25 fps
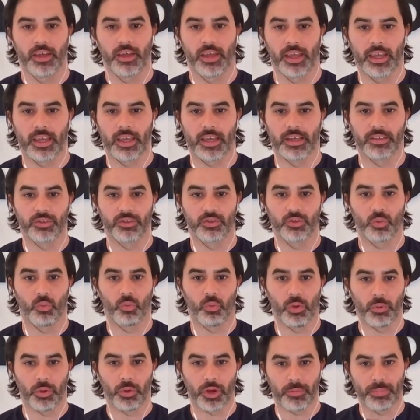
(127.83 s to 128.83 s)
And
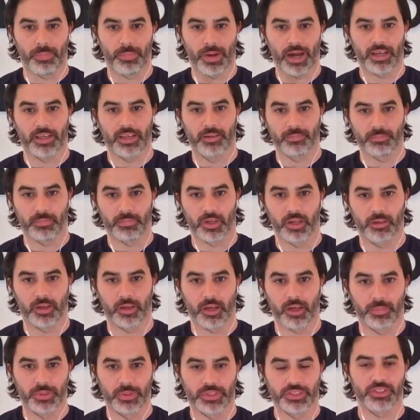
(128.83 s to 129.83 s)
we want to buy
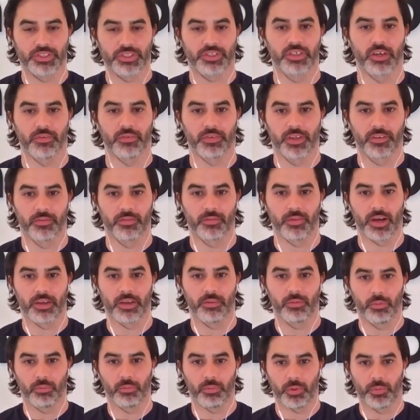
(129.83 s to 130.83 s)
a position of it,
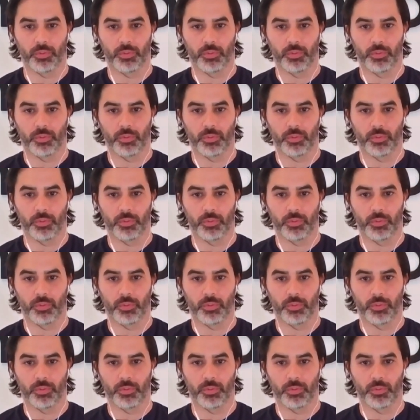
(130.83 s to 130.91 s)
right?